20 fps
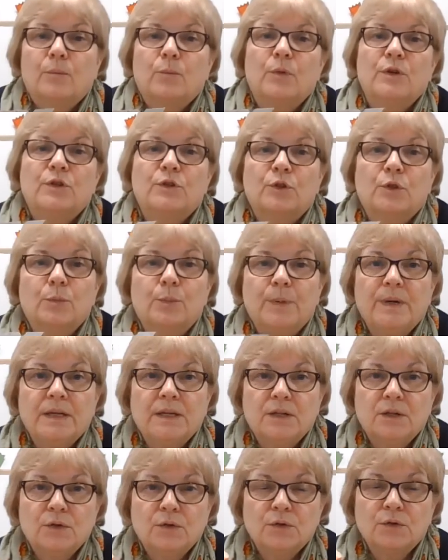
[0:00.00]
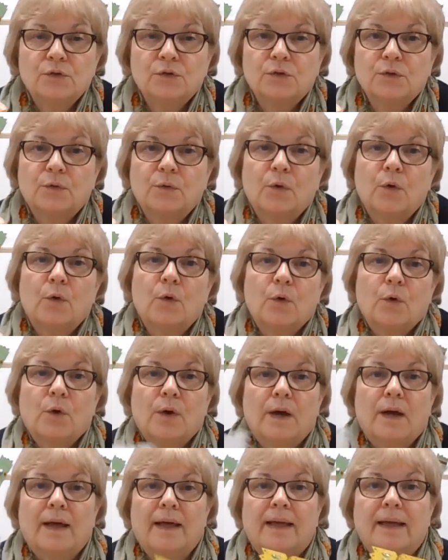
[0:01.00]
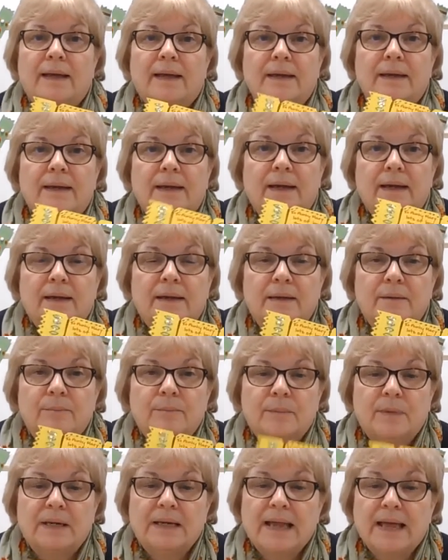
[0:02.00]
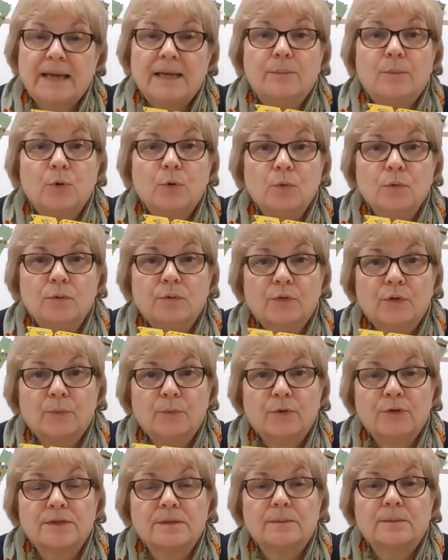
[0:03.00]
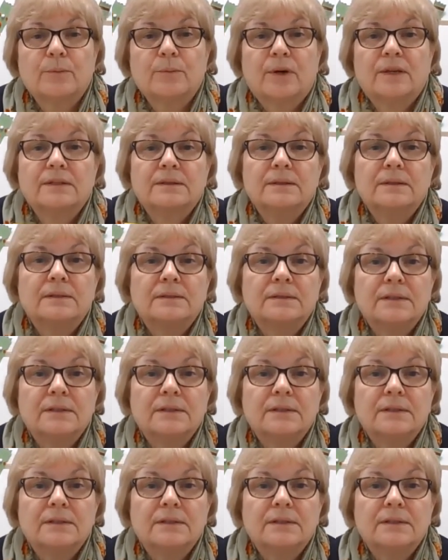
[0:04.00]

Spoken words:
which could be used for a label for a Christmas present.